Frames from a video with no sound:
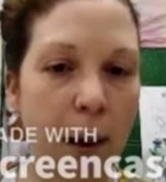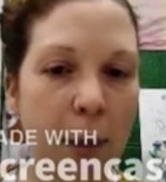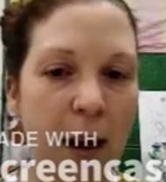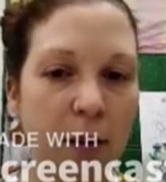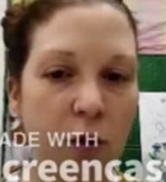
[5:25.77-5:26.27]

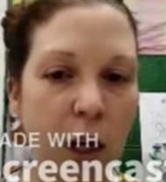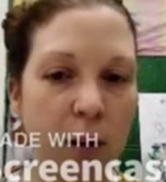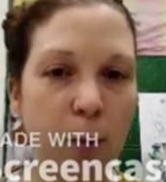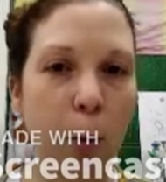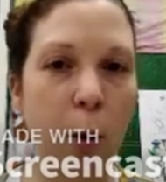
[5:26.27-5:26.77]
passive
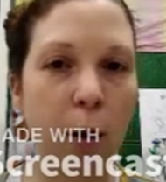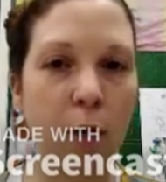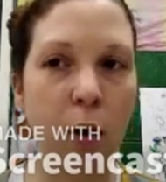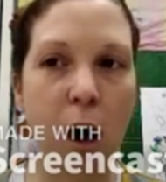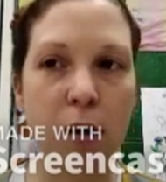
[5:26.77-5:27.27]
transport
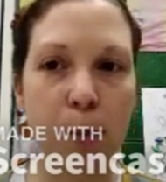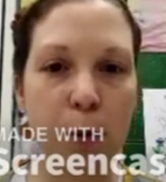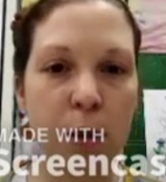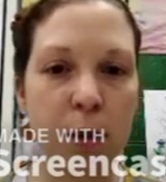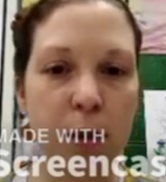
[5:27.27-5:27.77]
for
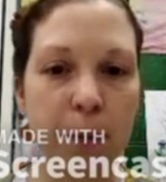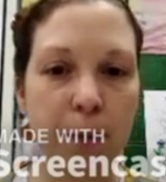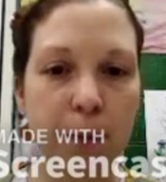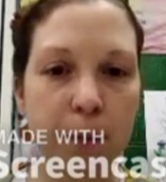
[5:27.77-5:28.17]
osmosis.